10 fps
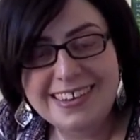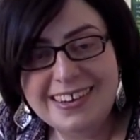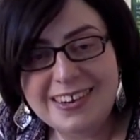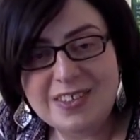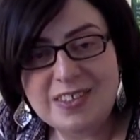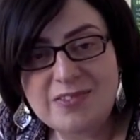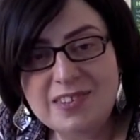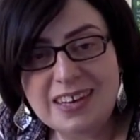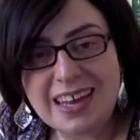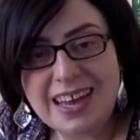Lots of
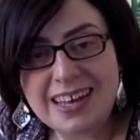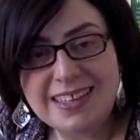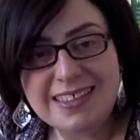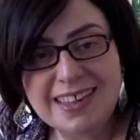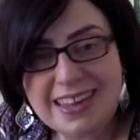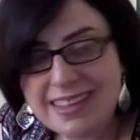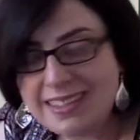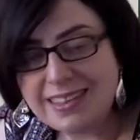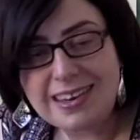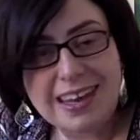delays,
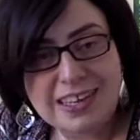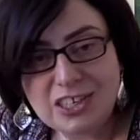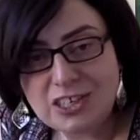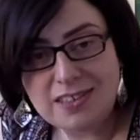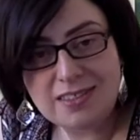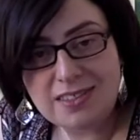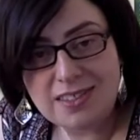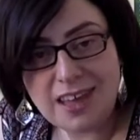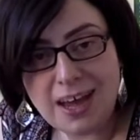cancellations,